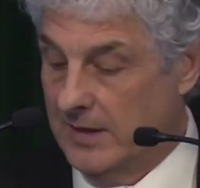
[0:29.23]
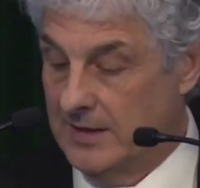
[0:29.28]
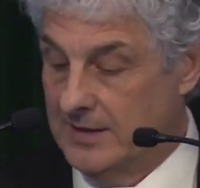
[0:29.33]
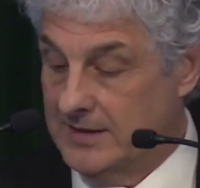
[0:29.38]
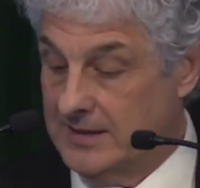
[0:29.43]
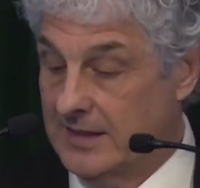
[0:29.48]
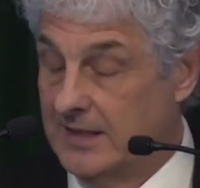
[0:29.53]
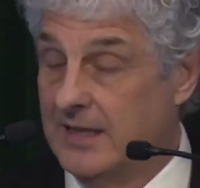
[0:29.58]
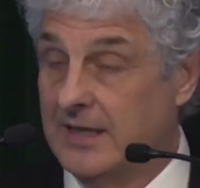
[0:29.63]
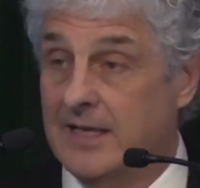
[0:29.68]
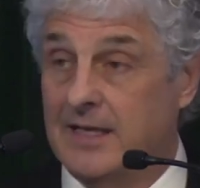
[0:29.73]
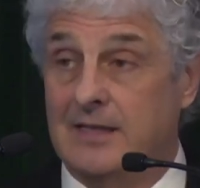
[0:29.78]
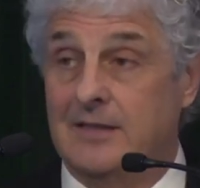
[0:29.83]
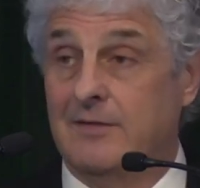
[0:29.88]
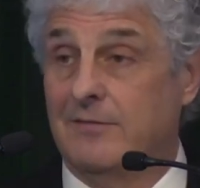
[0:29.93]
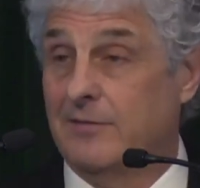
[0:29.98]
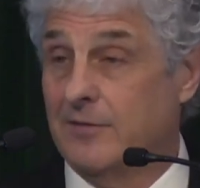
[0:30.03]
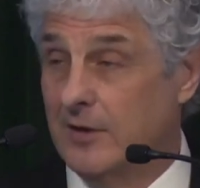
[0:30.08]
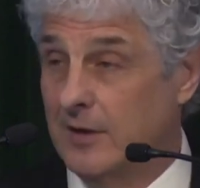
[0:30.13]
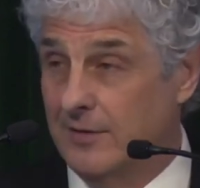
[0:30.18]
is
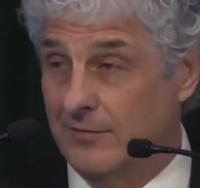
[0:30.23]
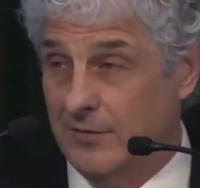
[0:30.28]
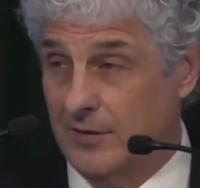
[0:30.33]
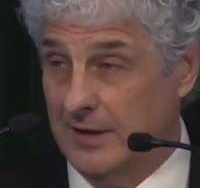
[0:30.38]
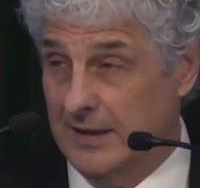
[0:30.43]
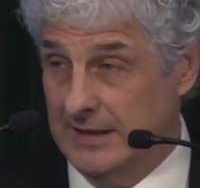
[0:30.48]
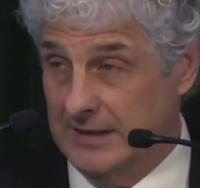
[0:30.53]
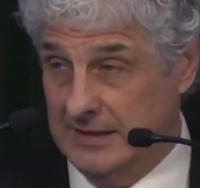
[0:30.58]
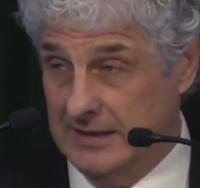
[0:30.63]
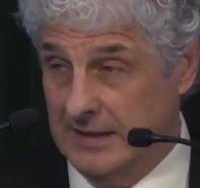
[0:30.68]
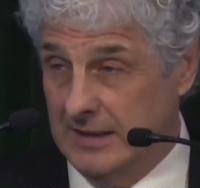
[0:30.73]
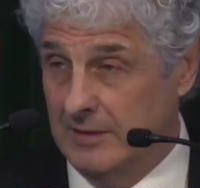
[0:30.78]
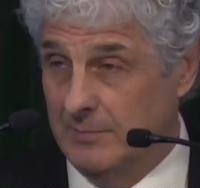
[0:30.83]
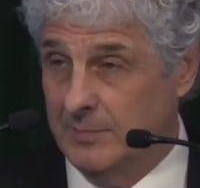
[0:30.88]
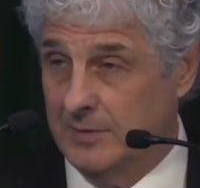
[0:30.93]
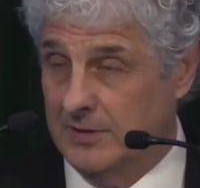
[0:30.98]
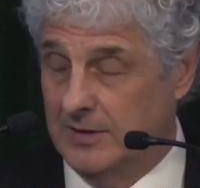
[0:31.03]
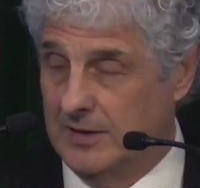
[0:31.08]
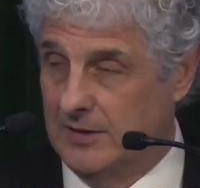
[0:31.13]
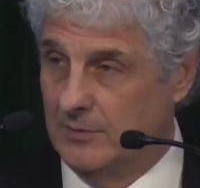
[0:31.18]
connected very, very
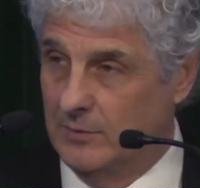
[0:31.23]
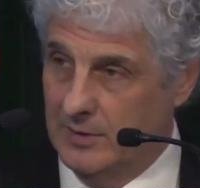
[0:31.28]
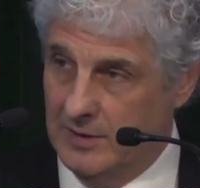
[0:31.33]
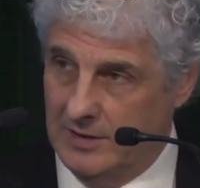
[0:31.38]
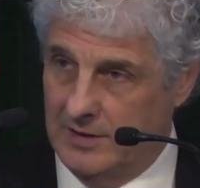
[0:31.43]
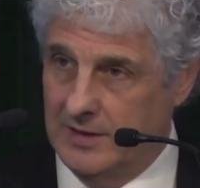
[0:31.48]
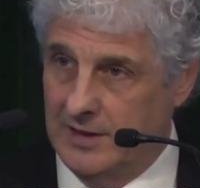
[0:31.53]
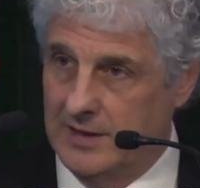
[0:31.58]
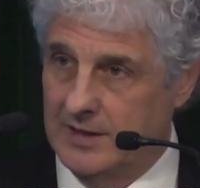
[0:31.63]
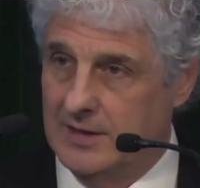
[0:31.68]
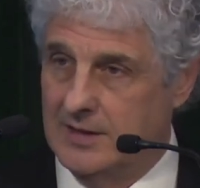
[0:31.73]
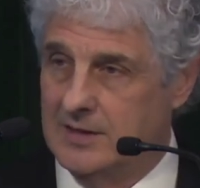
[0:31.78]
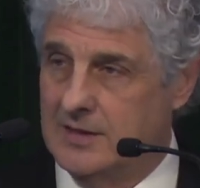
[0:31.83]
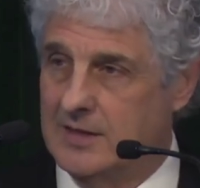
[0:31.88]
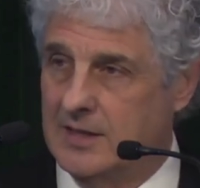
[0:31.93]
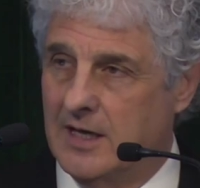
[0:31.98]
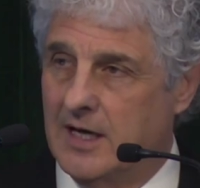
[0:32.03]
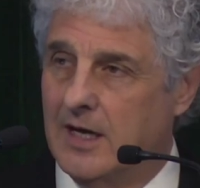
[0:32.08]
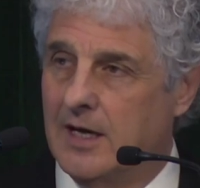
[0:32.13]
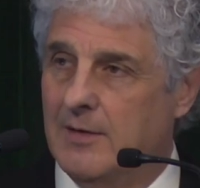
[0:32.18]
deeply with
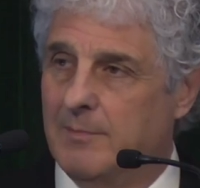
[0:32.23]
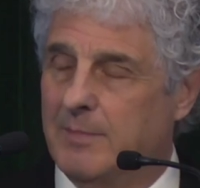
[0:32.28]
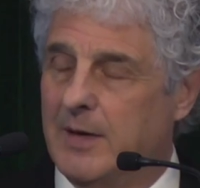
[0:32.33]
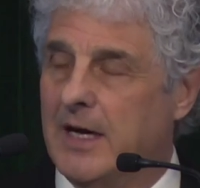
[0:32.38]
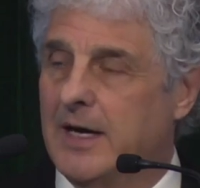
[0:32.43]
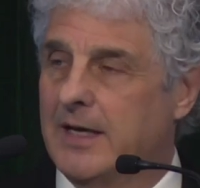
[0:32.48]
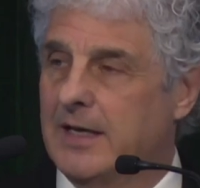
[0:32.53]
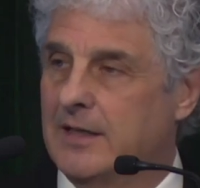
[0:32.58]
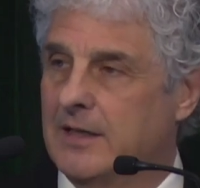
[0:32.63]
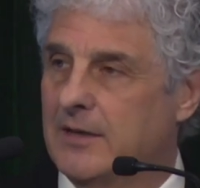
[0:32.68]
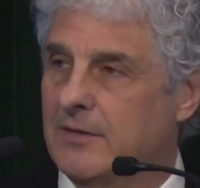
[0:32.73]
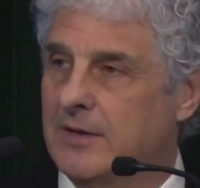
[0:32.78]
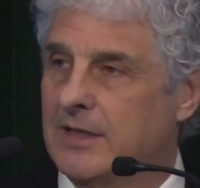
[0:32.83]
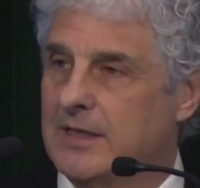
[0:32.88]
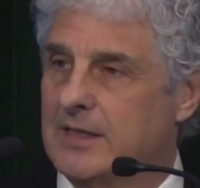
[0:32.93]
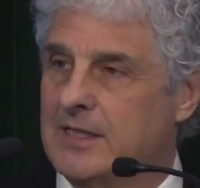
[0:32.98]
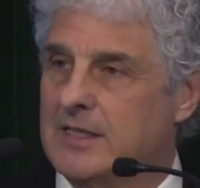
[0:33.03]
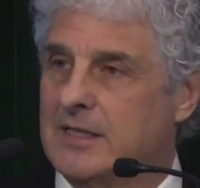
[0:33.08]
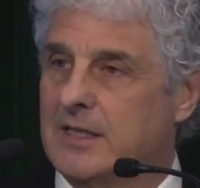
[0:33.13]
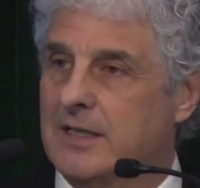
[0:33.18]
his uh,
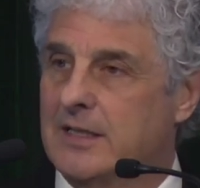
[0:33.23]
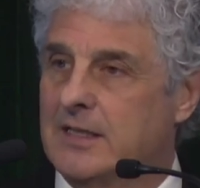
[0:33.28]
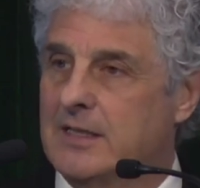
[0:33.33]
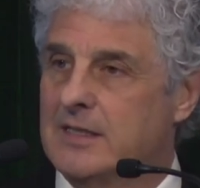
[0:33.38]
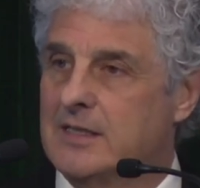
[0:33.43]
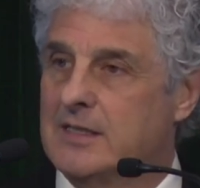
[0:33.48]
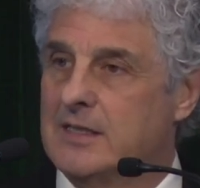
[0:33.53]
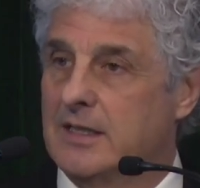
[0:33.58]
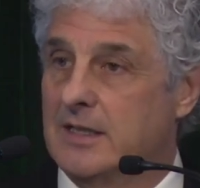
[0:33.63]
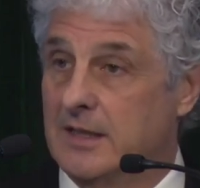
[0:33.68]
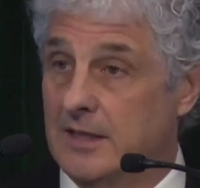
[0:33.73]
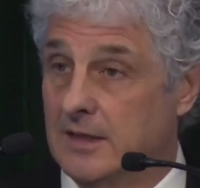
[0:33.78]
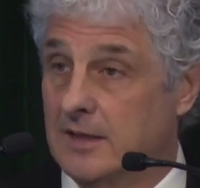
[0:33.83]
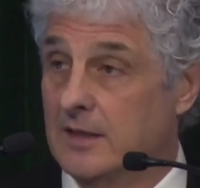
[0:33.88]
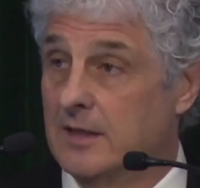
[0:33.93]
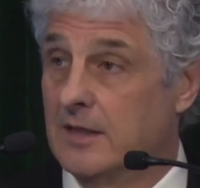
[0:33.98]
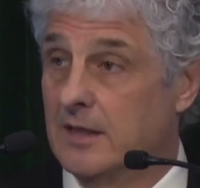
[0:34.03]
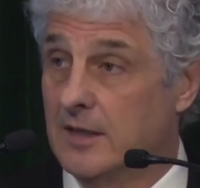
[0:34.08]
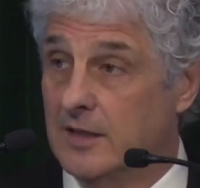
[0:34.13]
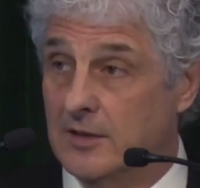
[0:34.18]
pioneering studies
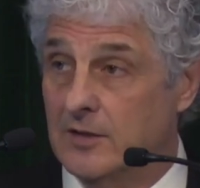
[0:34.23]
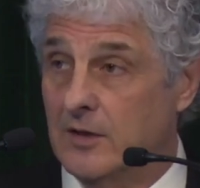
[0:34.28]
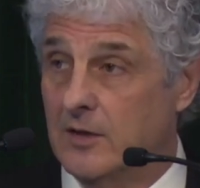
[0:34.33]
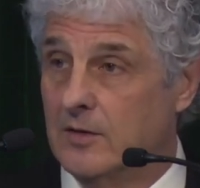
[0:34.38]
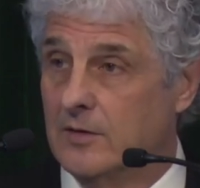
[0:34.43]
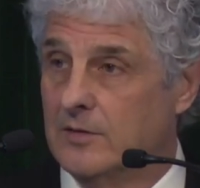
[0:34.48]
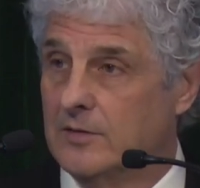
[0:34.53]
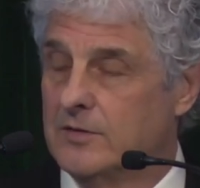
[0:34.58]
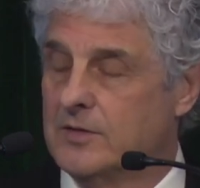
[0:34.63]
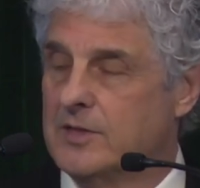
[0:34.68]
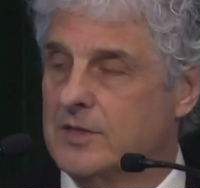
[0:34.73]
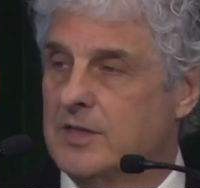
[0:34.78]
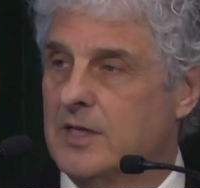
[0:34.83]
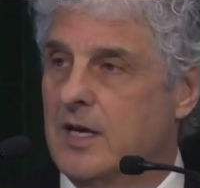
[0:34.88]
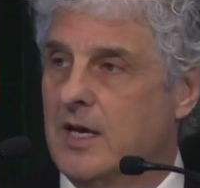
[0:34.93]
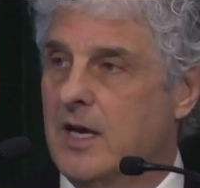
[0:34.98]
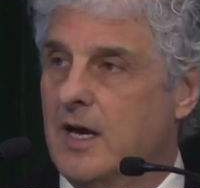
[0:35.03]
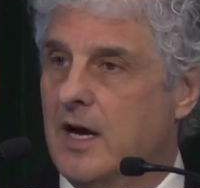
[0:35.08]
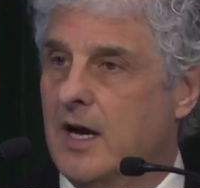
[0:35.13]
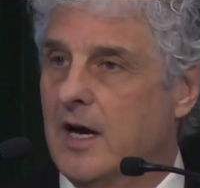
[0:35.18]
in adults
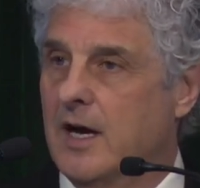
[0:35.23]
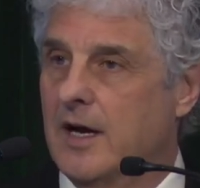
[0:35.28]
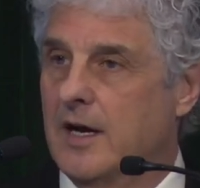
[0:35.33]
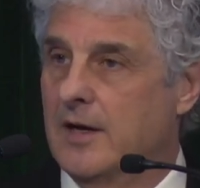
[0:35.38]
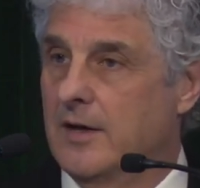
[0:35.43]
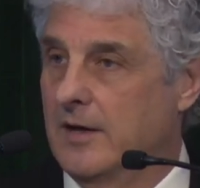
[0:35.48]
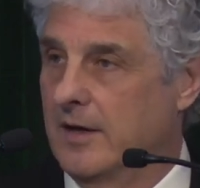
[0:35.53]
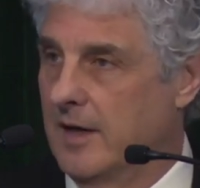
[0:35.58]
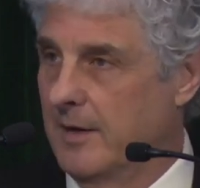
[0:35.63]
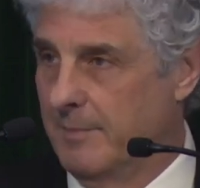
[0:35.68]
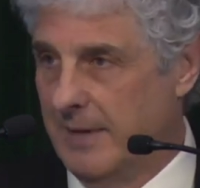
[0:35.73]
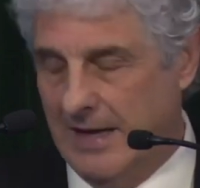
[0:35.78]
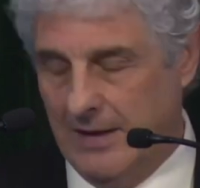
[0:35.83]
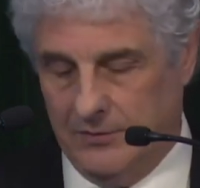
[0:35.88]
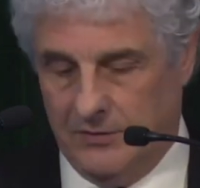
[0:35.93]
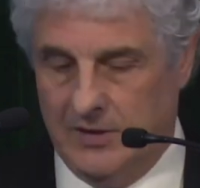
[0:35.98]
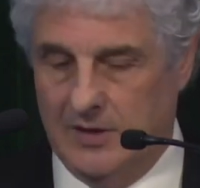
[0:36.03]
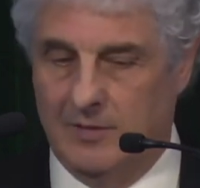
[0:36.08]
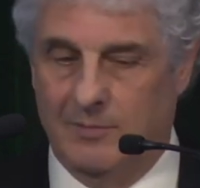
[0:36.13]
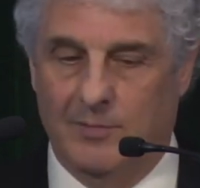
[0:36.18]
uh,
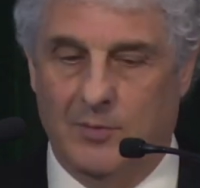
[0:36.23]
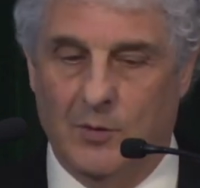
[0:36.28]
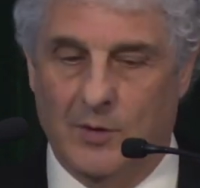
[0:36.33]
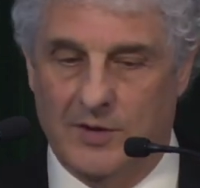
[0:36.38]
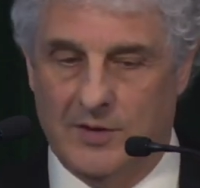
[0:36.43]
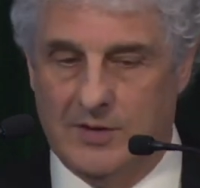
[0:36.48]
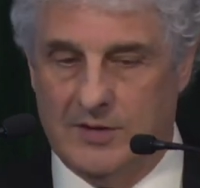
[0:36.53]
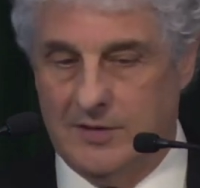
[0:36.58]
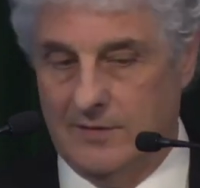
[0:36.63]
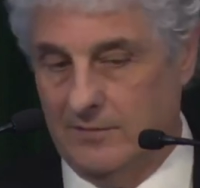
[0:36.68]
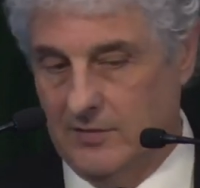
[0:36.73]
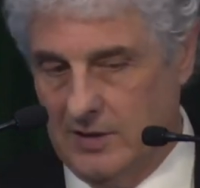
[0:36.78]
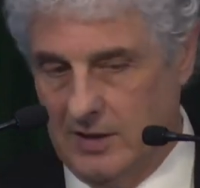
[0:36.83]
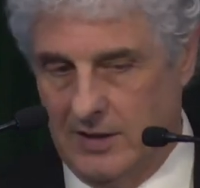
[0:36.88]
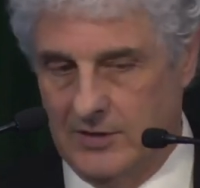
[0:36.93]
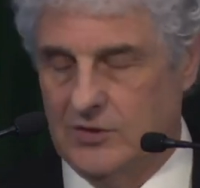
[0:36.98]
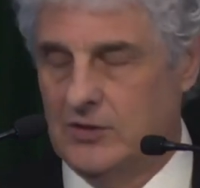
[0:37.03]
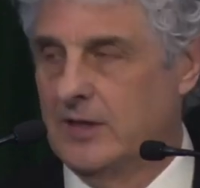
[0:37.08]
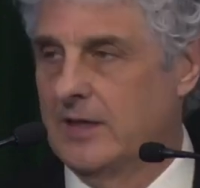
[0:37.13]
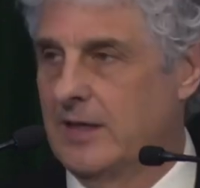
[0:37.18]
about the importance of
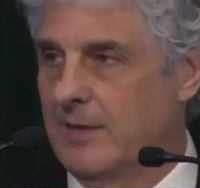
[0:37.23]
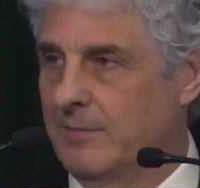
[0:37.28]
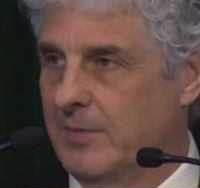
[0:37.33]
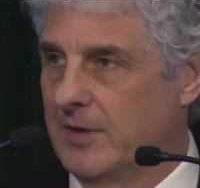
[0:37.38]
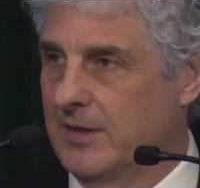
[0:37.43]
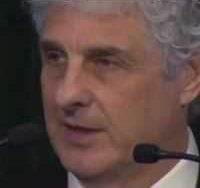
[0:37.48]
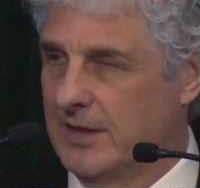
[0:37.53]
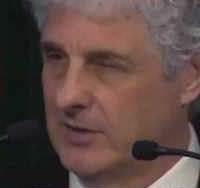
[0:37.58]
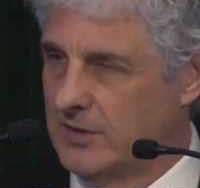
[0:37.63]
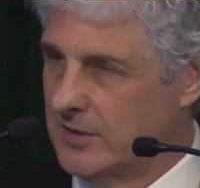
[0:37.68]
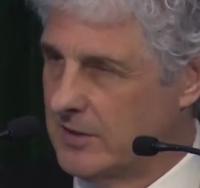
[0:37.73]
touch and empathy.